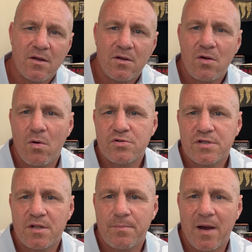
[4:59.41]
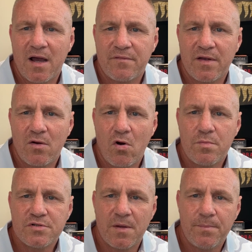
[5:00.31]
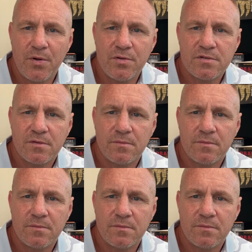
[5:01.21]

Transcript: goes to the back of it, opens the boot,